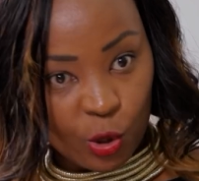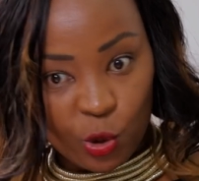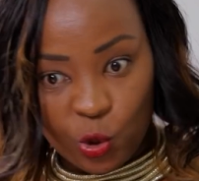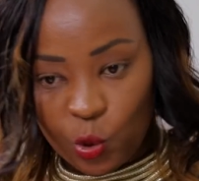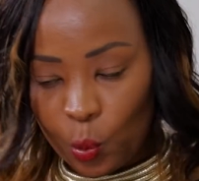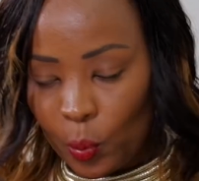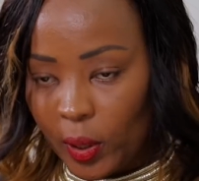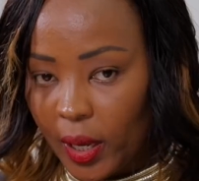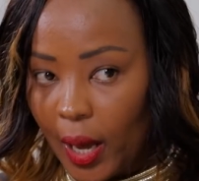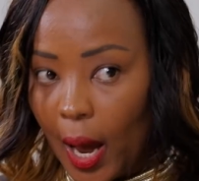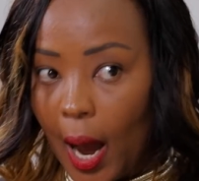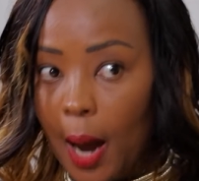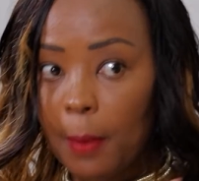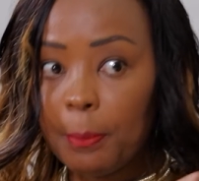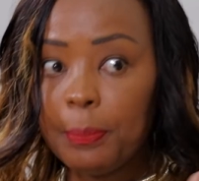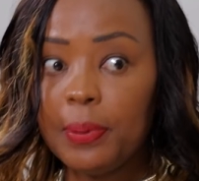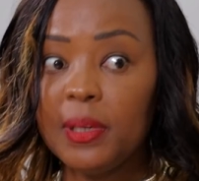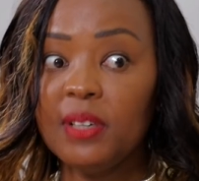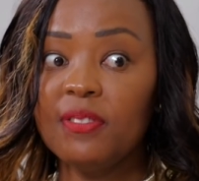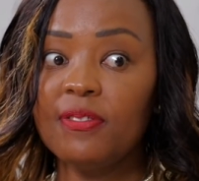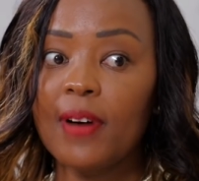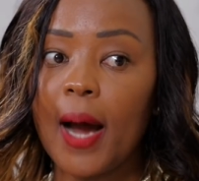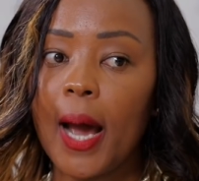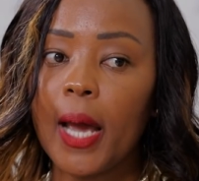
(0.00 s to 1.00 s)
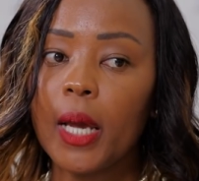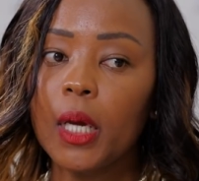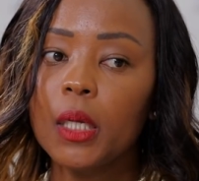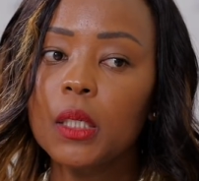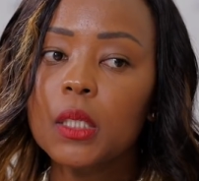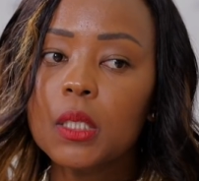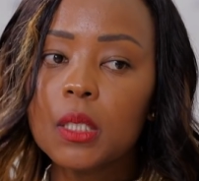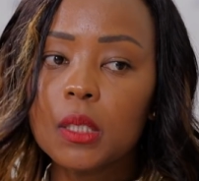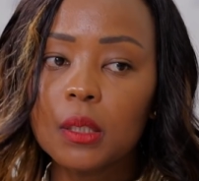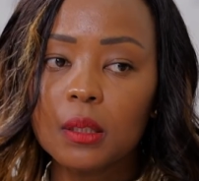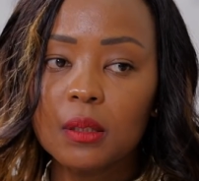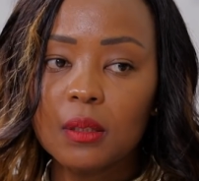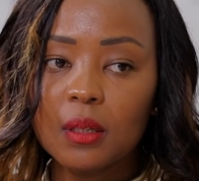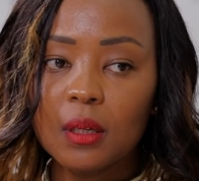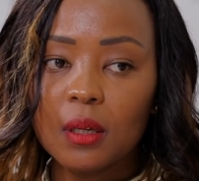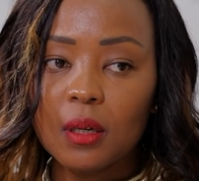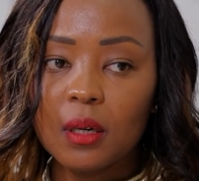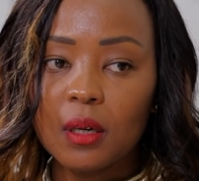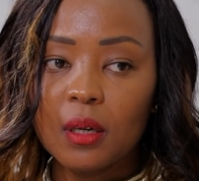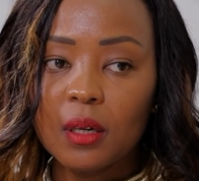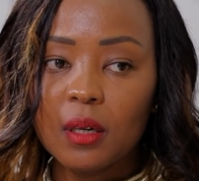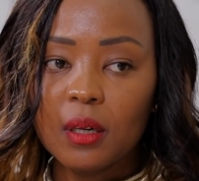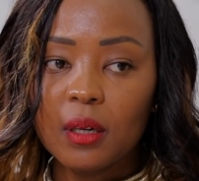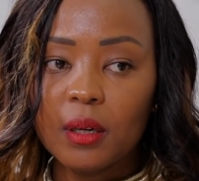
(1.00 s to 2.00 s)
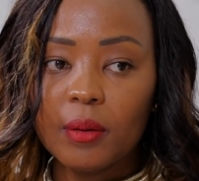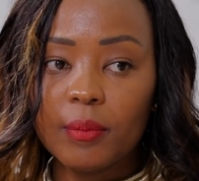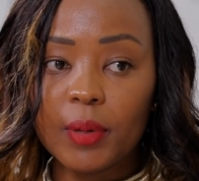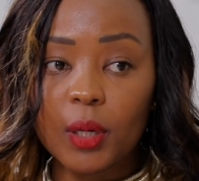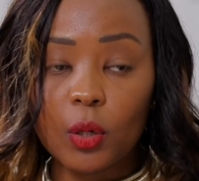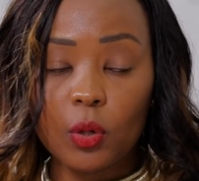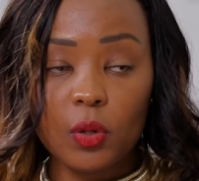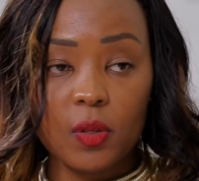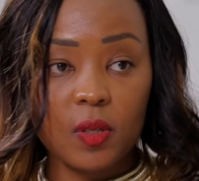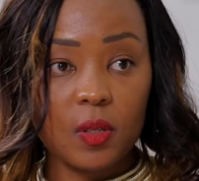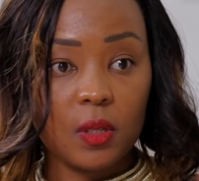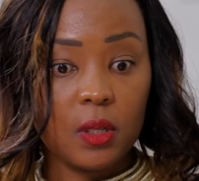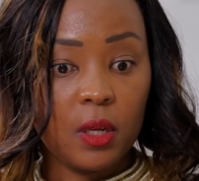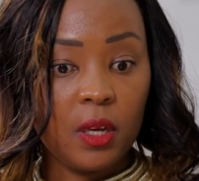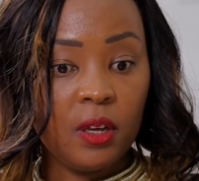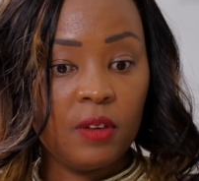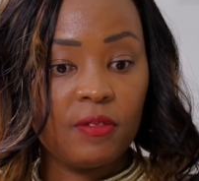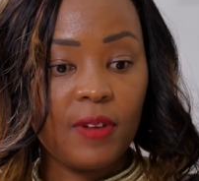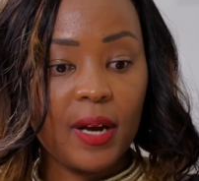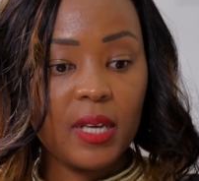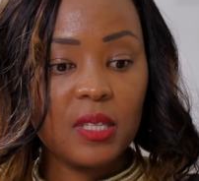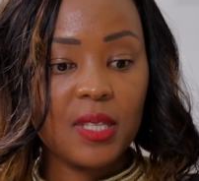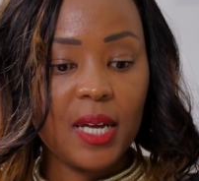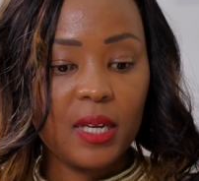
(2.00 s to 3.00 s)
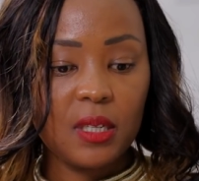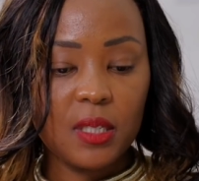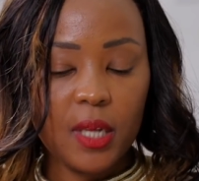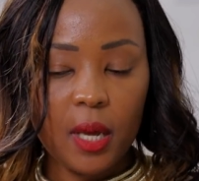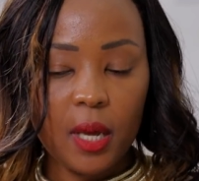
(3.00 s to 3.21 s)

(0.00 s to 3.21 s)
Do we amplify it? Because if I start